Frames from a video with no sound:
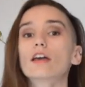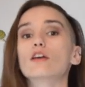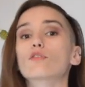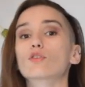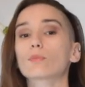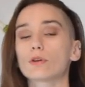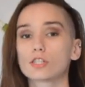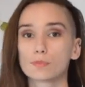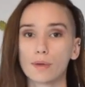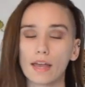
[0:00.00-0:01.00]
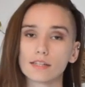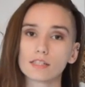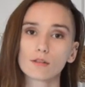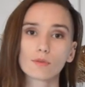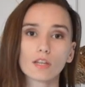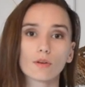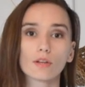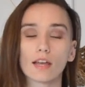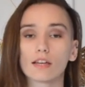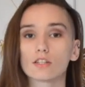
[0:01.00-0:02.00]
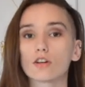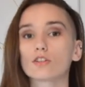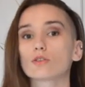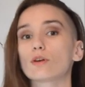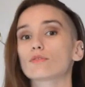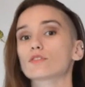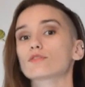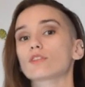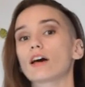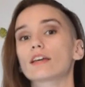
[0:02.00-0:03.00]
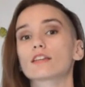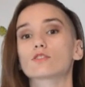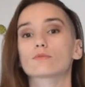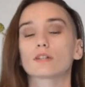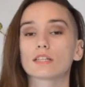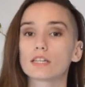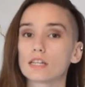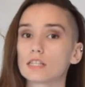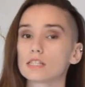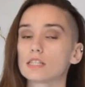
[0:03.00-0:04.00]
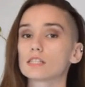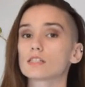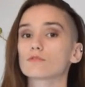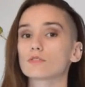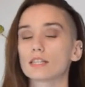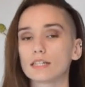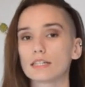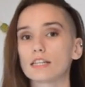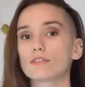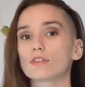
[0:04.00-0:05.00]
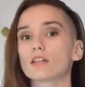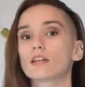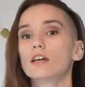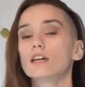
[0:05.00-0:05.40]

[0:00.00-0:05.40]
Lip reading: If your bird is panting when they are landing on you, if their flying is really inconsistent, really uneven,